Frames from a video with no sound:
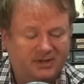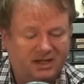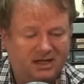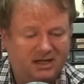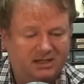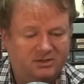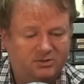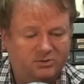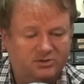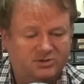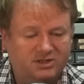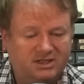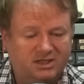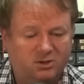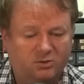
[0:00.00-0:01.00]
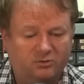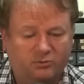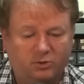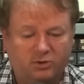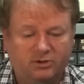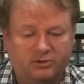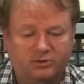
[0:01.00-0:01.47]
I2C
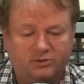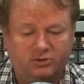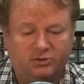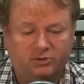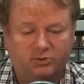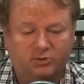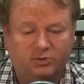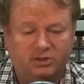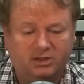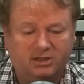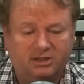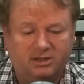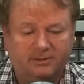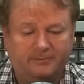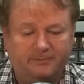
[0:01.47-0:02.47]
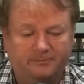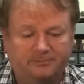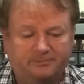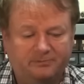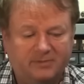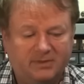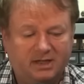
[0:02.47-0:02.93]
converter to
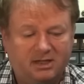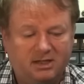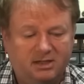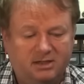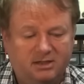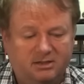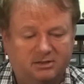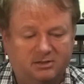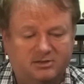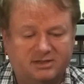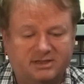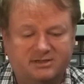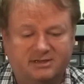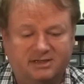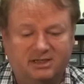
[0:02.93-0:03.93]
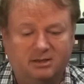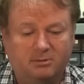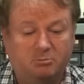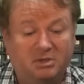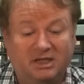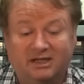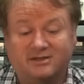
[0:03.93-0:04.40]

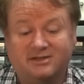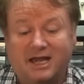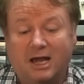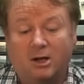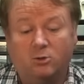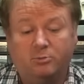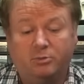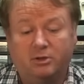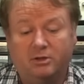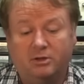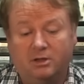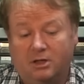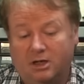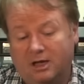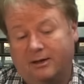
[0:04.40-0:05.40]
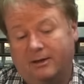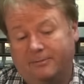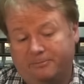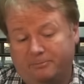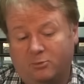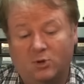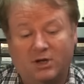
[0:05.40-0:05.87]
16 pins
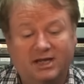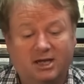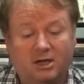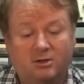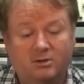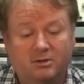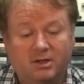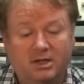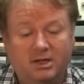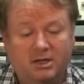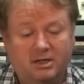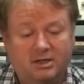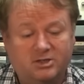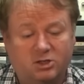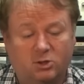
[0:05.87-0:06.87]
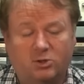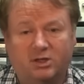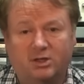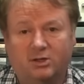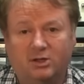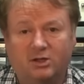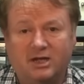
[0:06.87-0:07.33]
output breakout, so you
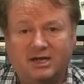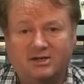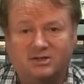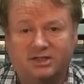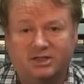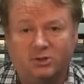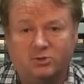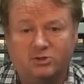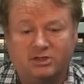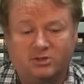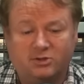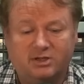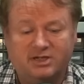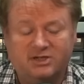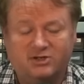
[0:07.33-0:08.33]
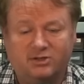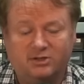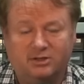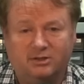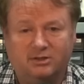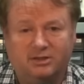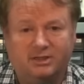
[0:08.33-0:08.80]
can actually use a
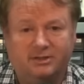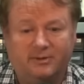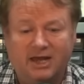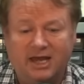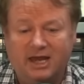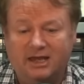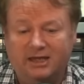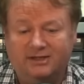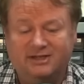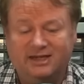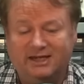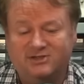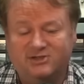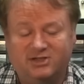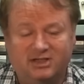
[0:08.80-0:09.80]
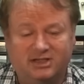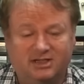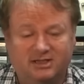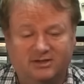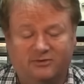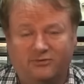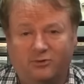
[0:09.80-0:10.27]
traditional
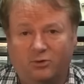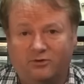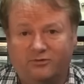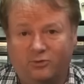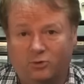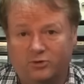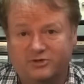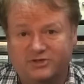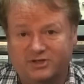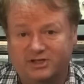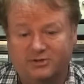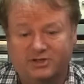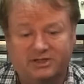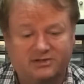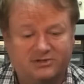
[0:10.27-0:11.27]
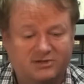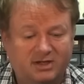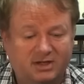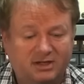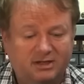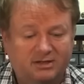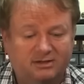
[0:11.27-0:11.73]
Hitachi 44 series
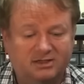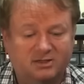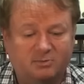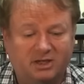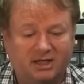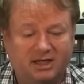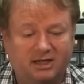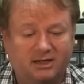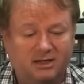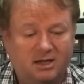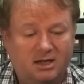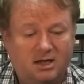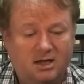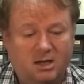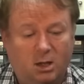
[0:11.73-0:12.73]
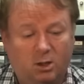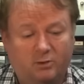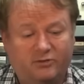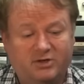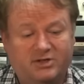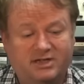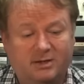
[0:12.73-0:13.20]
display on,
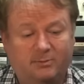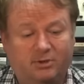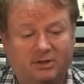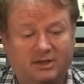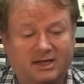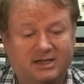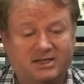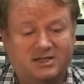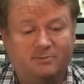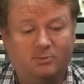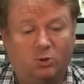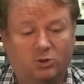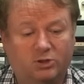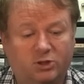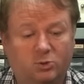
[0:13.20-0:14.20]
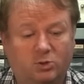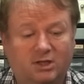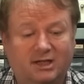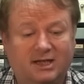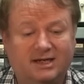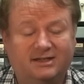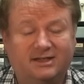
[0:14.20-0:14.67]
for example, a small
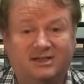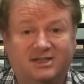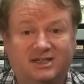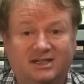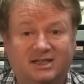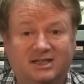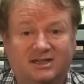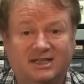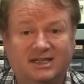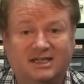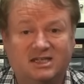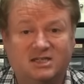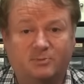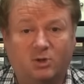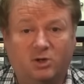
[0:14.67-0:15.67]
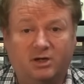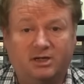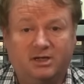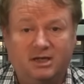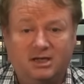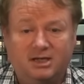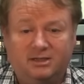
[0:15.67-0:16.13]
unit like the
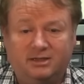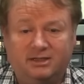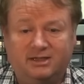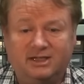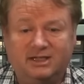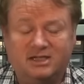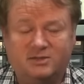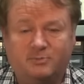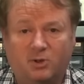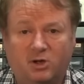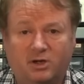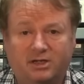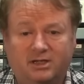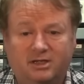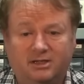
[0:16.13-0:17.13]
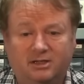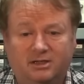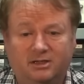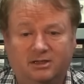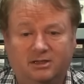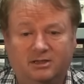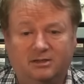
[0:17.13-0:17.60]
DigiSpark. The
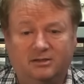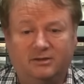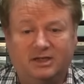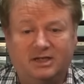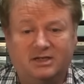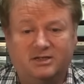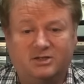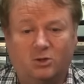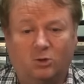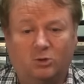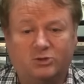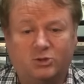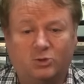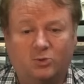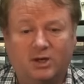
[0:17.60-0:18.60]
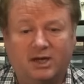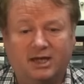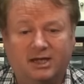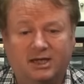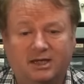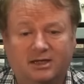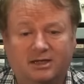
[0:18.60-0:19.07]
DigiSpark is also
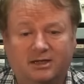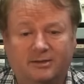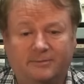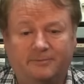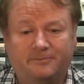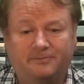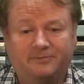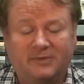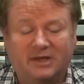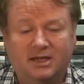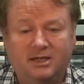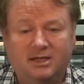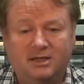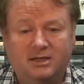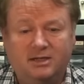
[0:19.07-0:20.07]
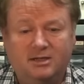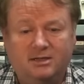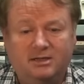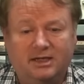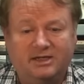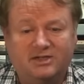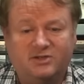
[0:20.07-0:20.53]
a
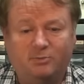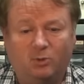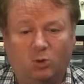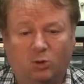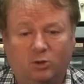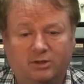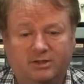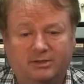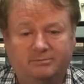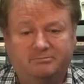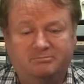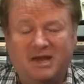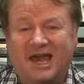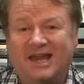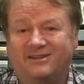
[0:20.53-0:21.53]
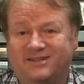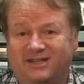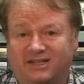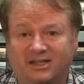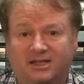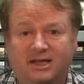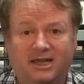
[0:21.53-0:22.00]
small
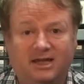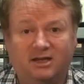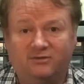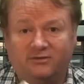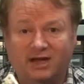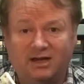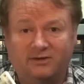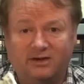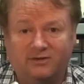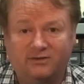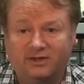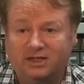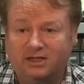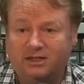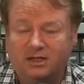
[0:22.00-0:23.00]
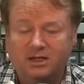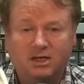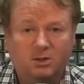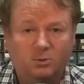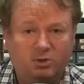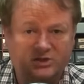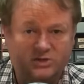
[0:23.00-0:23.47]
Attiny 85, I think,
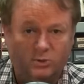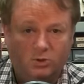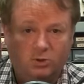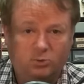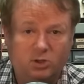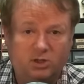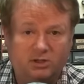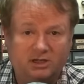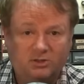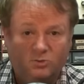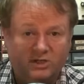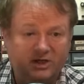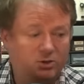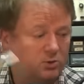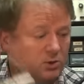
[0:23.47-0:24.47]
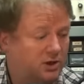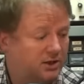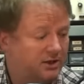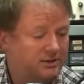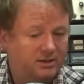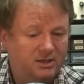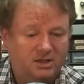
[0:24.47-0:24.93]
which you can run Arduino
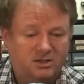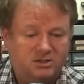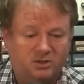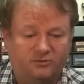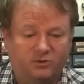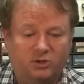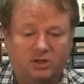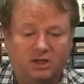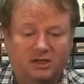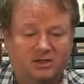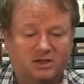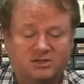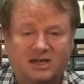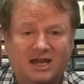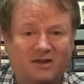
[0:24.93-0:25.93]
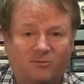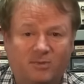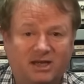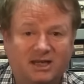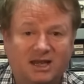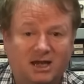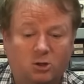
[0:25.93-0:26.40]
on. So if it doesn't have
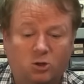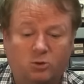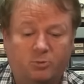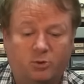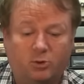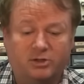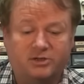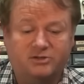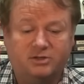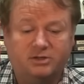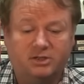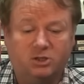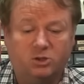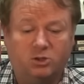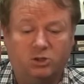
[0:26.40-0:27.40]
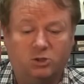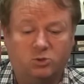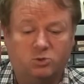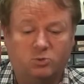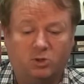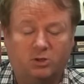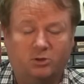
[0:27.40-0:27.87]
many I/O ports, you can
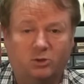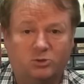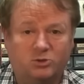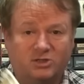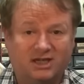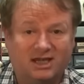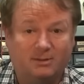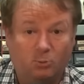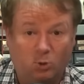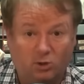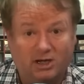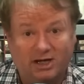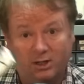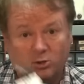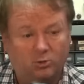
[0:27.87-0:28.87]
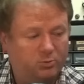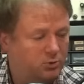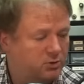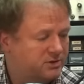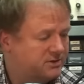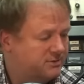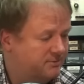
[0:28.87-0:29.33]
use one of those to get more I/O
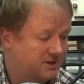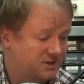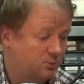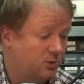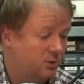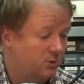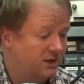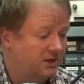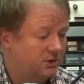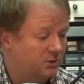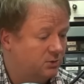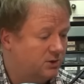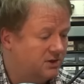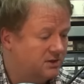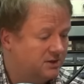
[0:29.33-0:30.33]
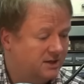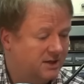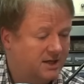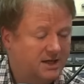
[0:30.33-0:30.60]
ports. That's one way to do it.